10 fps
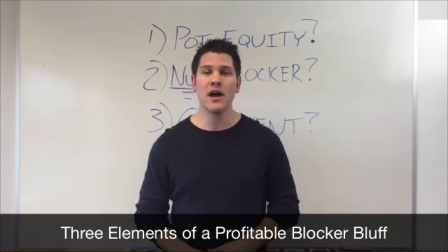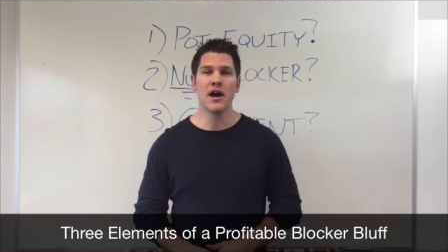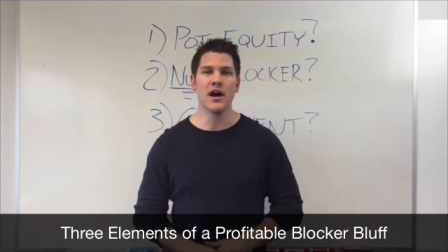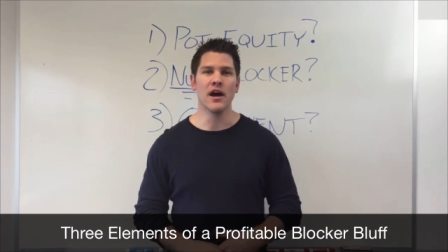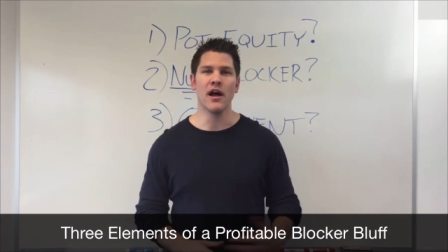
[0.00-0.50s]

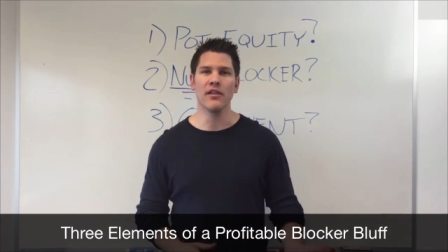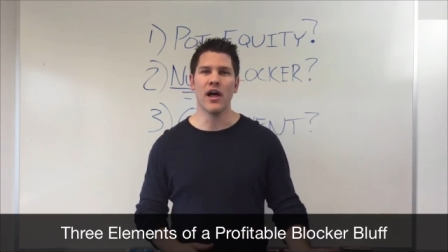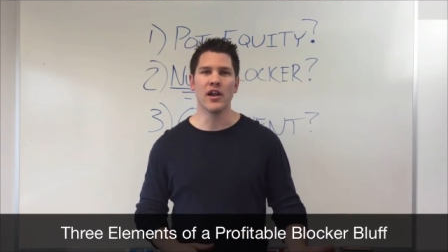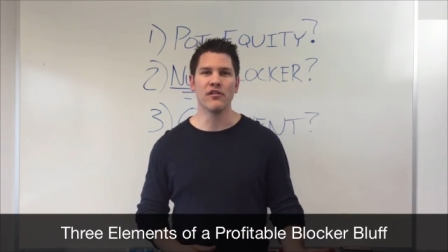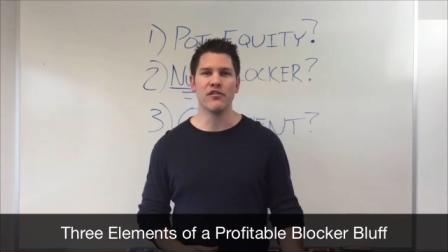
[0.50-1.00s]
Uh, a
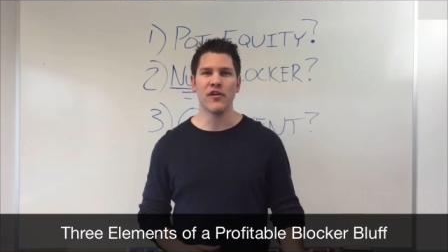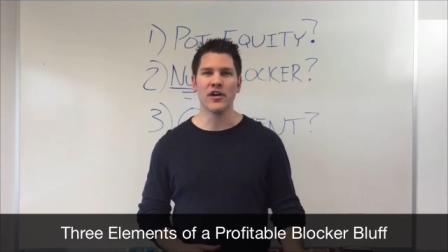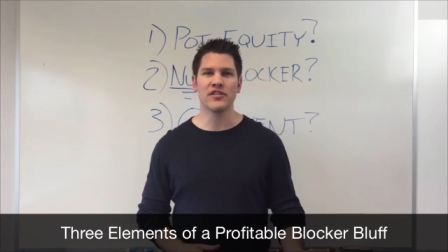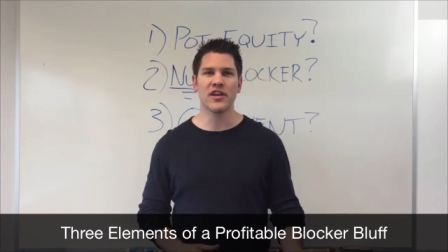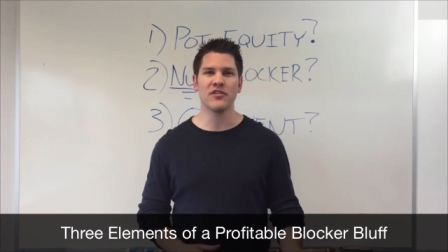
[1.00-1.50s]
lot of
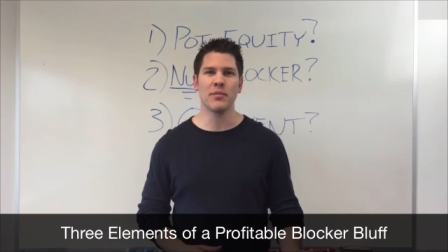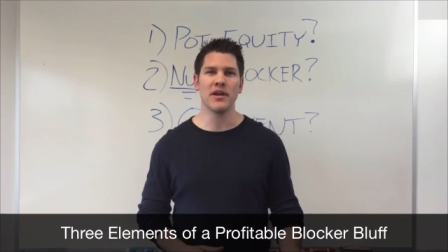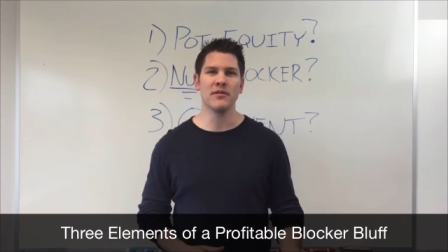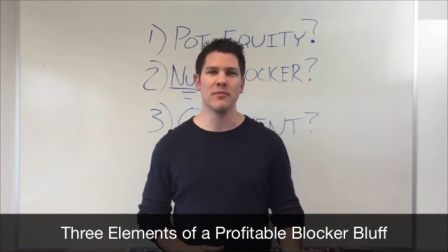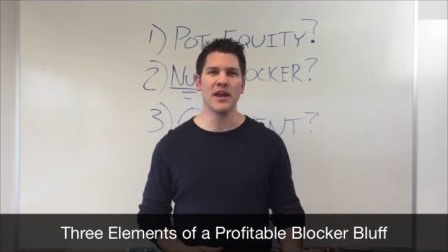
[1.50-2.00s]
fuss has
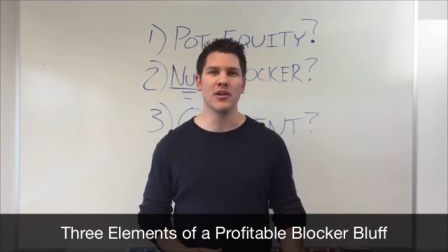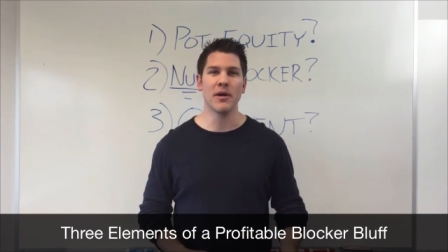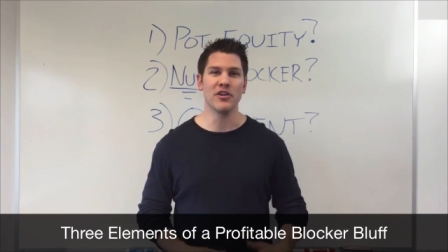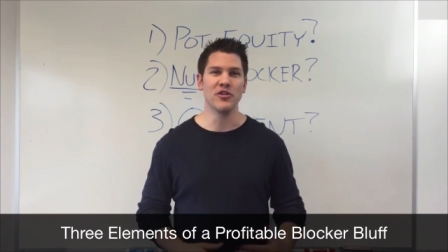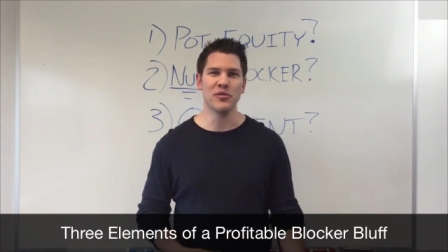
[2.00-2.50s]
been made
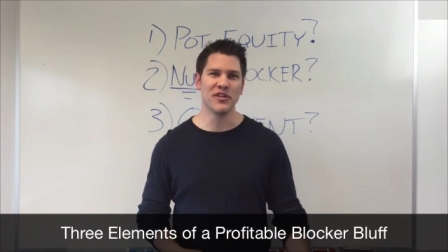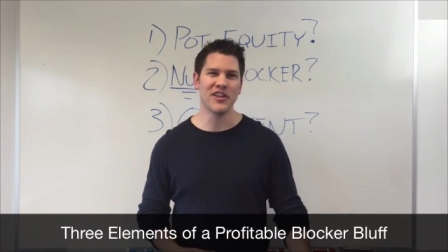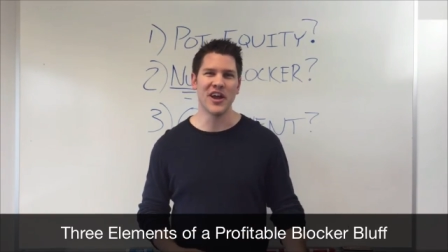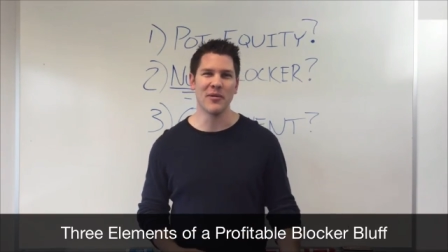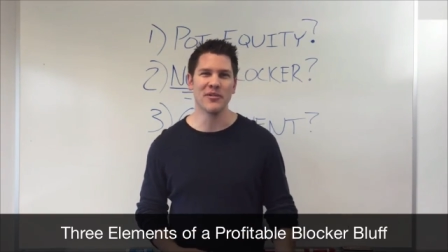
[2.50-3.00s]
about using
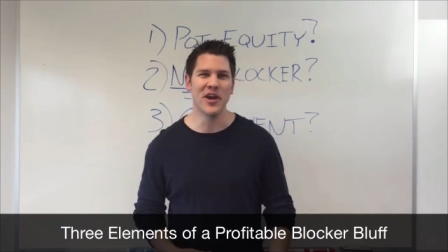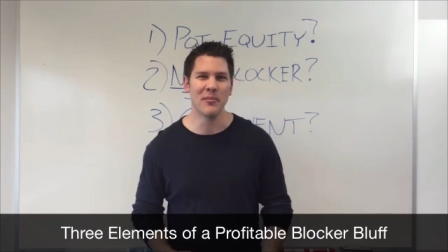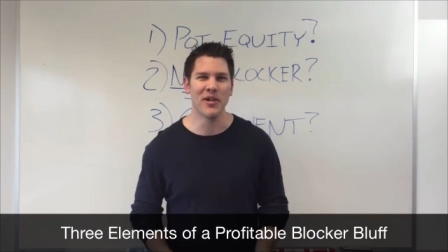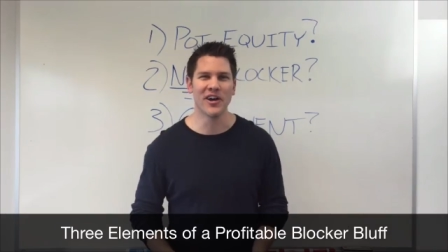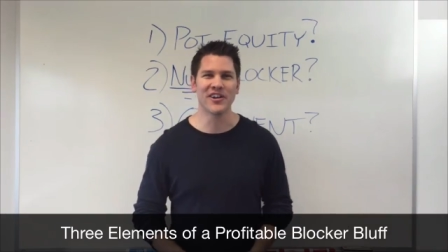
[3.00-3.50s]
the nut,
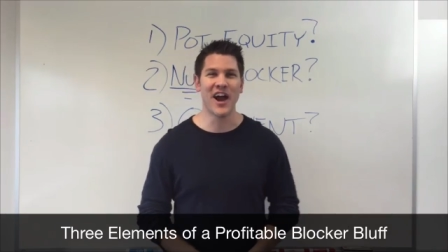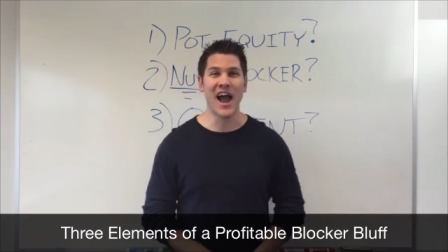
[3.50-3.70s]
nut blocker.